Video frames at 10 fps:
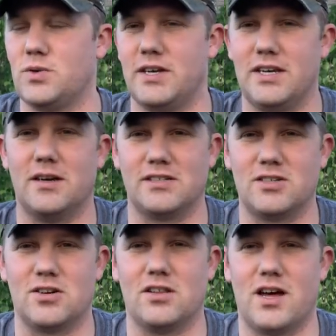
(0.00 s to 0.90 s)
where I need to
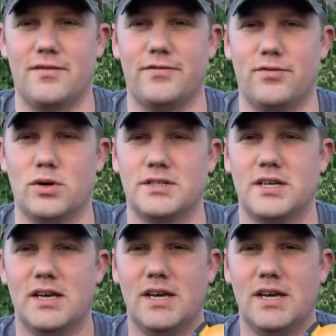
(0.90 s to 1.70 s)
exert a lot of force